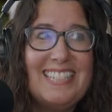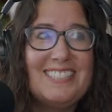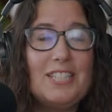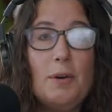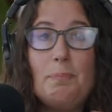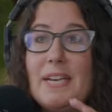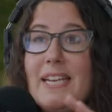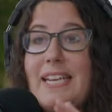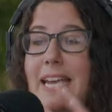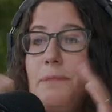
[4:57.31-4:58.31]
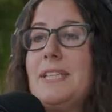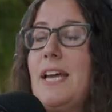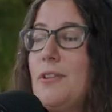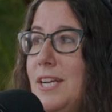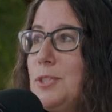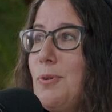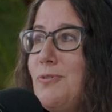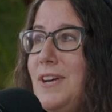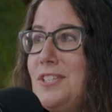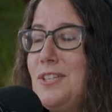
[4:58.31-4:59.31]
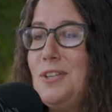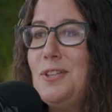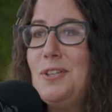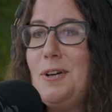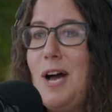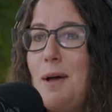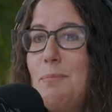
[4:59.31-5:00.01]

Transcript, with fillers: So, but it came together as a professional uh,